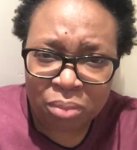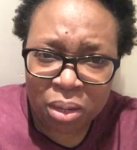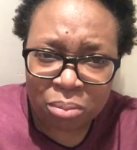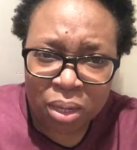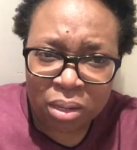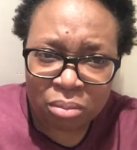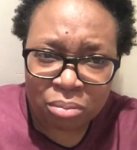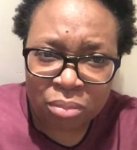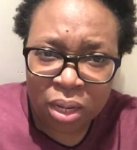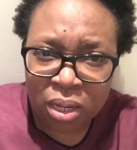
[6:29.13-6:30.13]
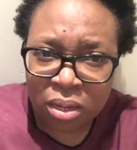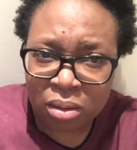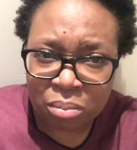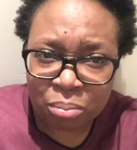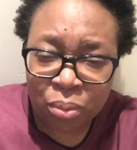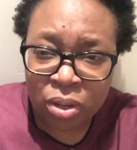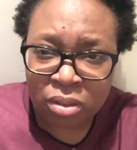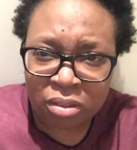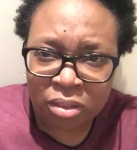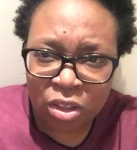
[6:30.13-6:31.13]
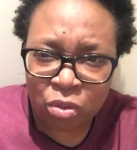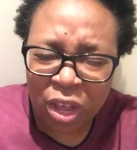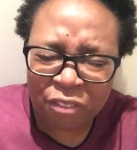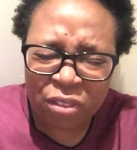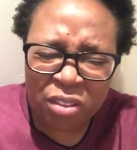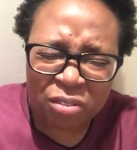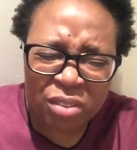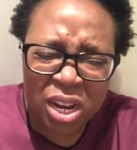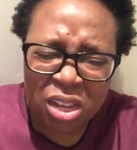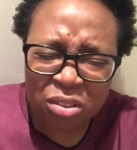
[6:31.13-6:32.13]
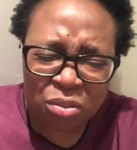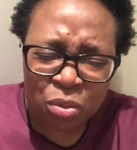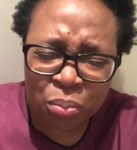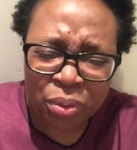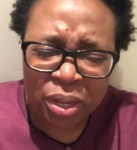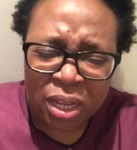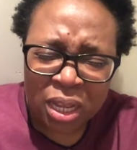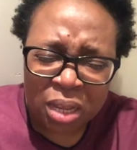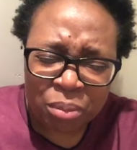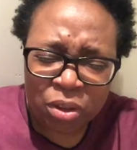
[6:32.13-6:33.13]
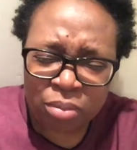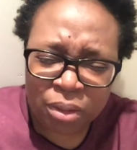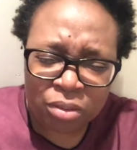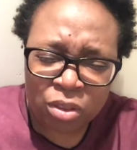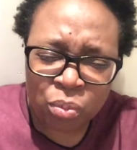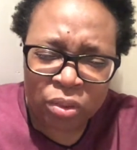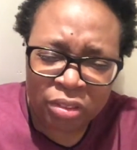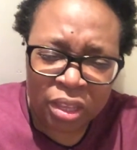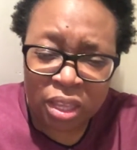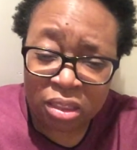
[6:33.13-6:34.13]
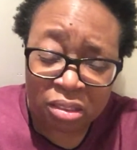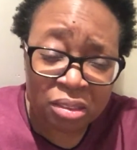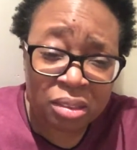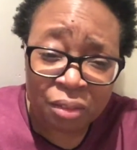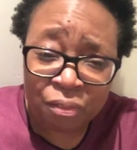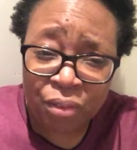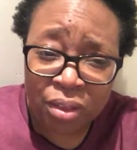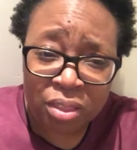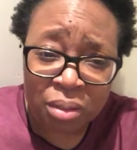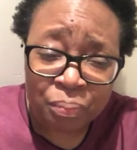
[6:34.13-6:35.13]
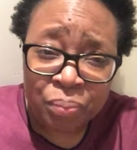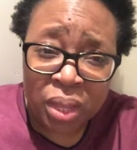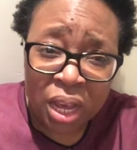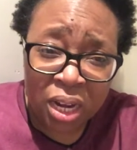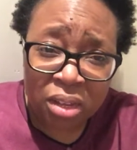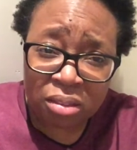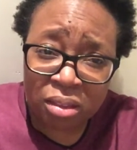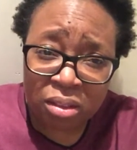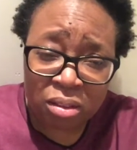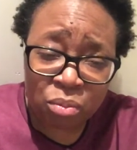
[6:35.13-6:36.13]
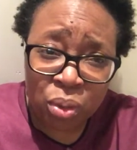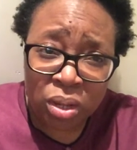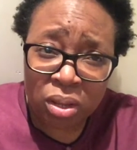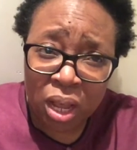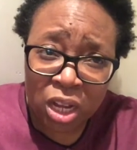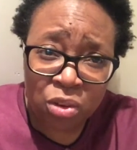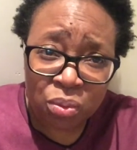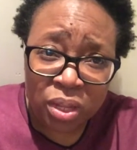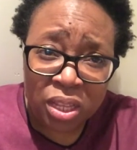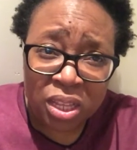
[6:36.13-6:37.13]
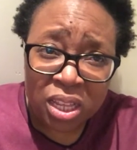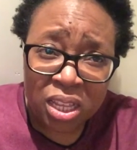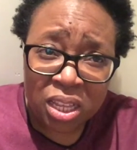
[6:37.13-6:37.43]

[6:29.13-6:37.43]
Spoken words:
my point today, you know, I felt really sober because my son was saying the system failed them, and I said, well, actually